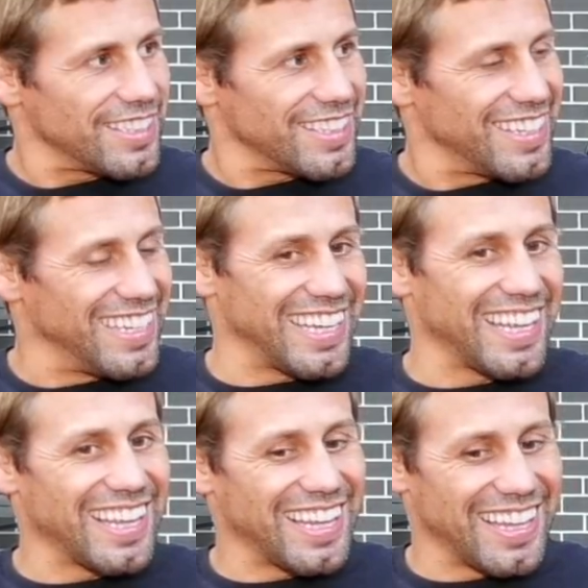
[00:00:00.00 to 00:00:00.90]

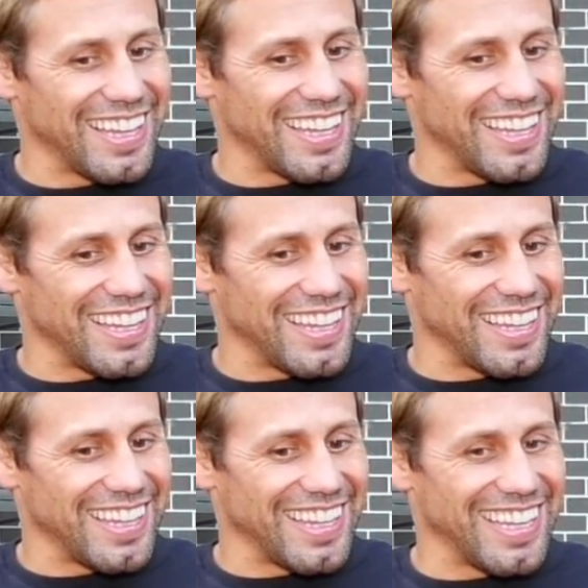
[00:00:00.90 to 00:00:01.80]

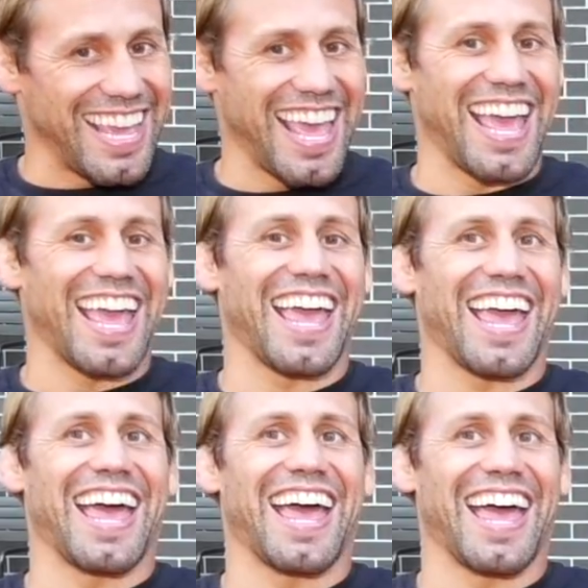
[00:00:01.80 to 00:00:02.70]

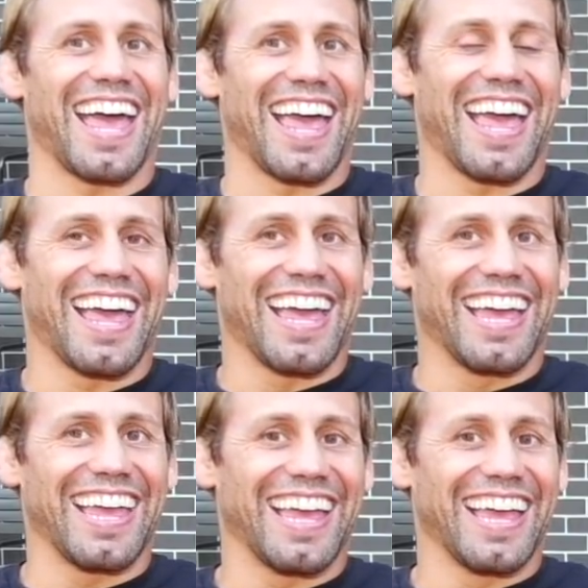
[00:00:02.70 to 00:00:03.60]

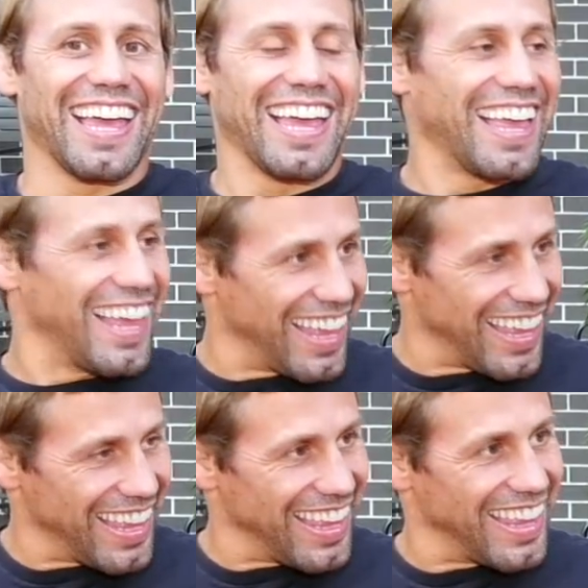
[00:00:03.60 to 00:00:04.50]

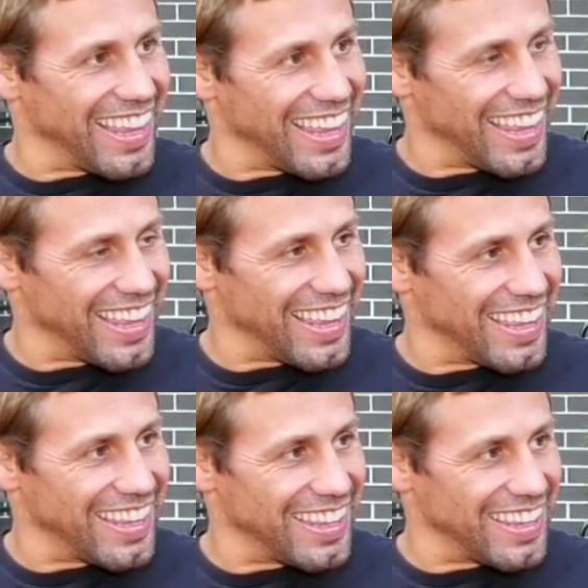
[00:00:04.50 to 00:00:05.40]

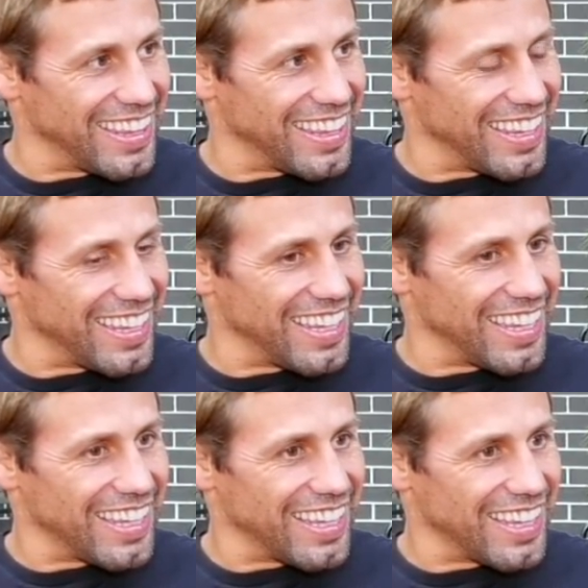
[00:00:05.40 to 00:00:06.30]

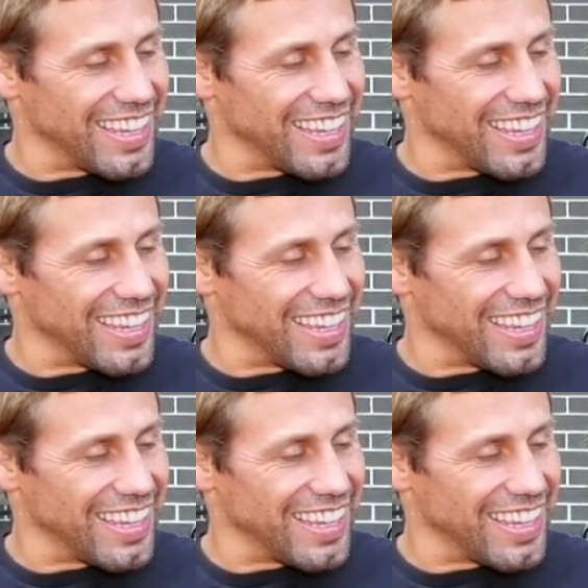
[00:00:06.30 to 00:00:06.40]
(silent)